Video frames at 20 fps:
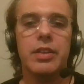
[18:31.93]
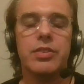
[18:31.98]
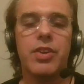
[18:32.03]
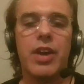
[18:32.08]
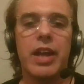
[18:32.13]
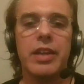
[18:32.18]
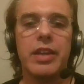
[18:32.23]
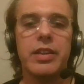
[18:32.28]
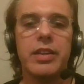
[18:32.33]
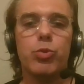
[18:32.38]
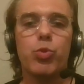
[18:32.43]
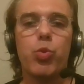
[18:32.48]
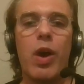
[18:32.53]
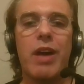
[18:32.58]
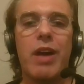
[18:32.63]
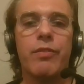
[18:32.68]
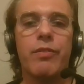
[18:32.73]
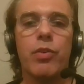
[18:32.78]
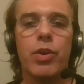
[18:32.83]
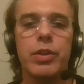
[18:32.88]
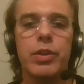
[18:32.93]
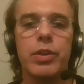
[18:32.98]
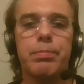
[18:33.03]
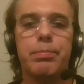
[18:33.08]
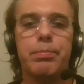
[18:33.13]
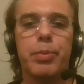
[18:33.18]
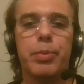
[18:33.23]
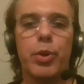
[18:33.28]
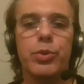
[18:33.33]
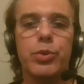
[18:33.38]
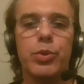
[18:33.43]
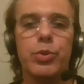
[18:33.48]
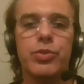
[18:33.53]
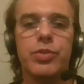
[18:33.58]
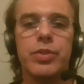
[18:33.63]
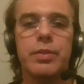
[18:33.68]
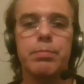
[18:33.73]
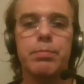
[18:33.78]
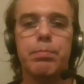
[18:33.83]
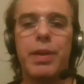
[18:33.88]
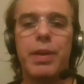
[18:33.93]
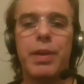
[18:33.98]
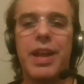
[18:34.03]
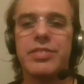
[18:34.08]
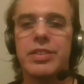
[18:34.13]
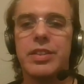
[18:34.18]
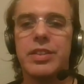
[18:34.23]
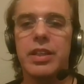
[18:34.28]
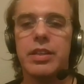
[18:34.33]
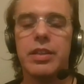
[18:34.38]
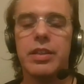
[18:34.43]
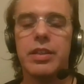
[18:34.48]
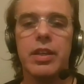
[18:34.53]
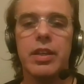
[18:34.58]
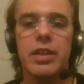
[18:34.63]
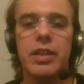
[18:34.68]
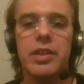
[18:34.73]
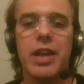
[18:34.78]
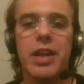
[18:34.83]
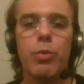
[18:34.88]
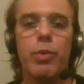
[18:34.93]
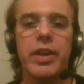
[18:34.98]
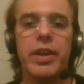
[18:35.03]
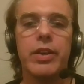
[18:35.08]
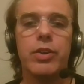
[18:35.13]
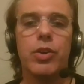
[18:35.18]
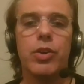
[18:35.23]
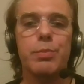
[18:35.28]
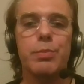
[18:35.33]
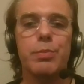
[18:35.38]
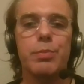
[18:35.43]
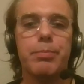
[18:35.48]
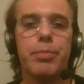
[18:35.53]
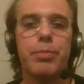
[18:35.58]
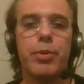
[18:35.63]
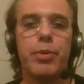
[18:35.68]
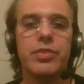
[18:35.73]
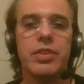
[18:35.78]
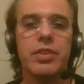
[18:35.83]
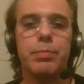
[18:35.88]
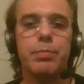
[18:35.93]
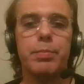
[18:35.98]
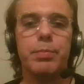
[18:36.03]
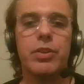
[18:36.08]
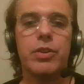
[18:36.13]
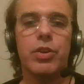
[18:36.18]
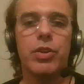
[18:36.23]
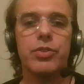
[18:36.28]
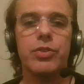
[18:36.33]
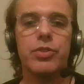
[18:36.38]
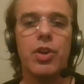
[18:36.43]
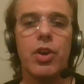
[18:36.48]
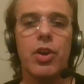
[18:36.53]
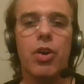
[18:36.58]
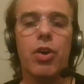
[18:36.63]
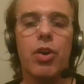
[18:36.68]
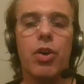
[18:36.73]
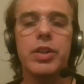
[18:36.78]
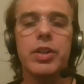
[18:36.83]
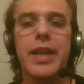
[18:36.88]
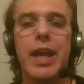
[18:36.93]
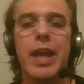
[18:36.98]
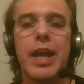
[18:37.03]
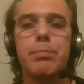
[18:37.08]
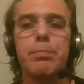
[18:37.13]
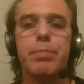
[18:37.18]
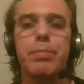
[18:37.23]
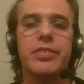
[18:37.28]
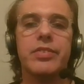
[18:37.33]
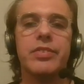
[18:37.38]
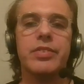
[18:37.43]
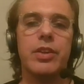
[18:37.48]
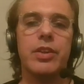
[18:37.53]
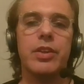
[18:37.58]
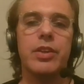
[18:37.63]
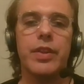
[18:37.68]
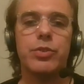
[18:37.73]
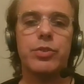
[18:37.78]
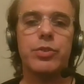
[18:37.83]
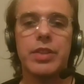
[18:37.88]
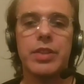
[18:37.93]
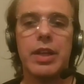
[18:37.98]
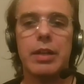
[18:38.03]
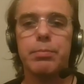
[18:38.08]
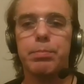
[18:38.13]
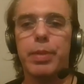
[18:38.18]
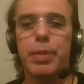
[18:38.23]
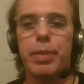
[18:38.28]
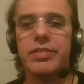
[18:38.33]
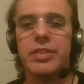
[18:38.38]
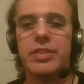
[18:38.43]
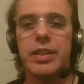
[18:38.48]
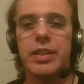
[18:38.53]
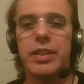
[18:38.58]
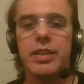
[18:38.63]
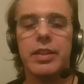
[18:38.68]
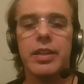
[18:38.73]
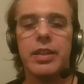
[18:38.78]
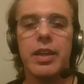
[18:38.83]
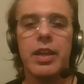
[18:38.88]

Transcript: trying to avoid producing plastic in our economic process, because only 9% of the total plastic